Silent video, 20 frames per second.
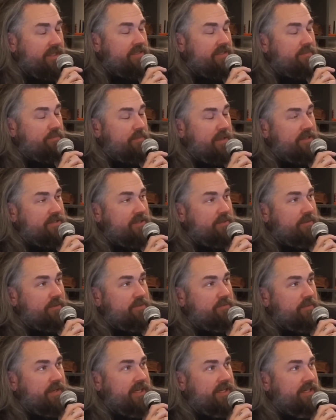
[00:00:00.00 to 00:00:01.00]
means I spend so
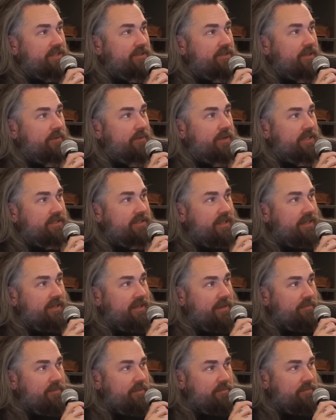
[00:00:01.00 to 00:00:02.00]
much money at Starbucks that
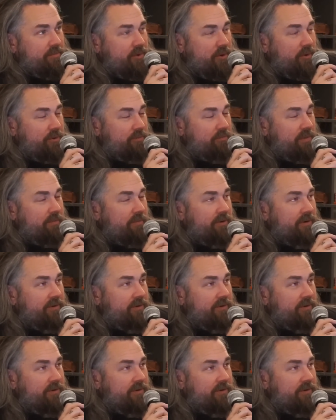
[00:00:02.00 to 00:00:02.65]
I'm a gold member.